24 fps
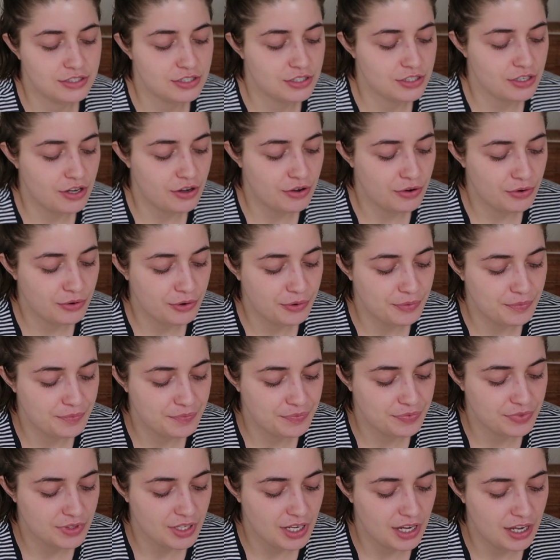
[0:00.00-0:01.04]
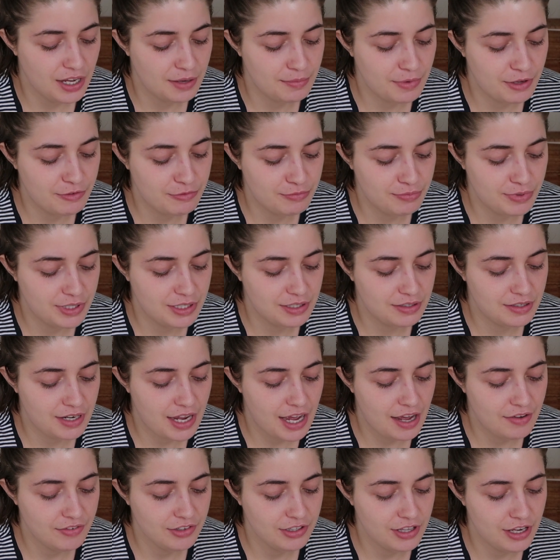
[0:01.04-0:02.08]
So I've been
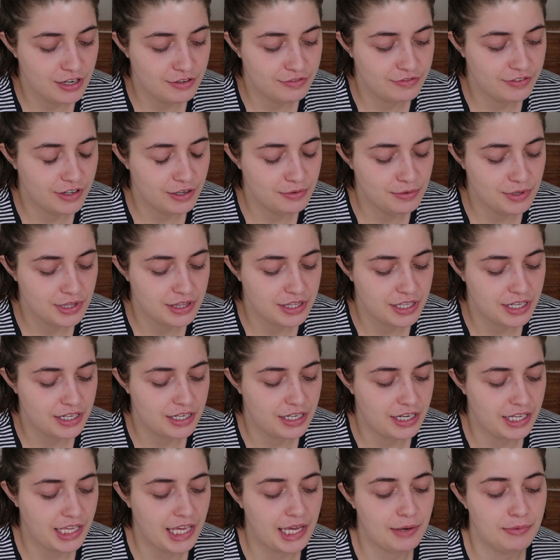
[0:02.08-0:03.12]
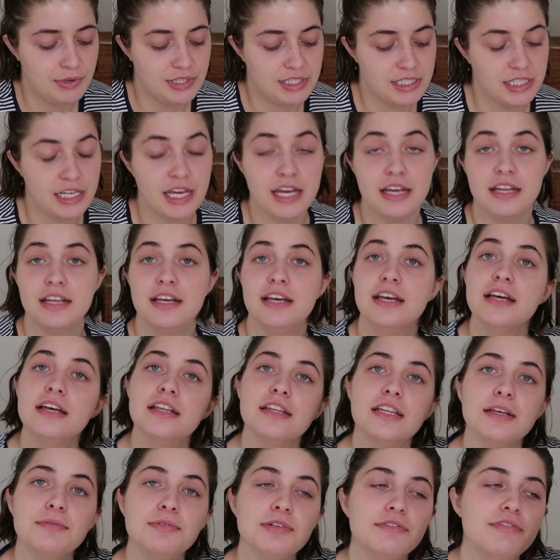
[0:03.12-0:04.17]
having a lot of fun with it, and I can't wait to get
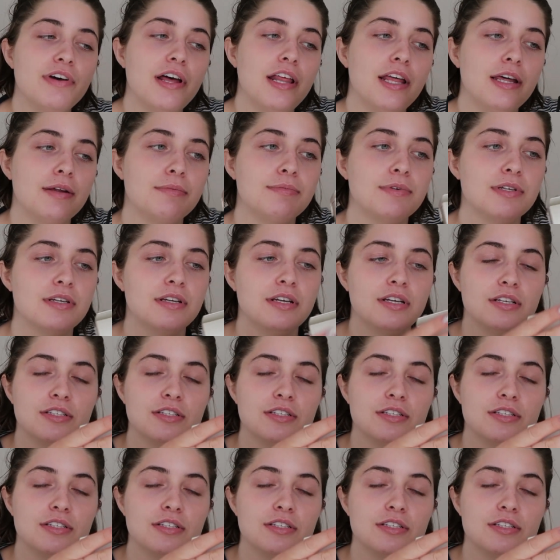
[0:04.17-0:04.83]
them developed.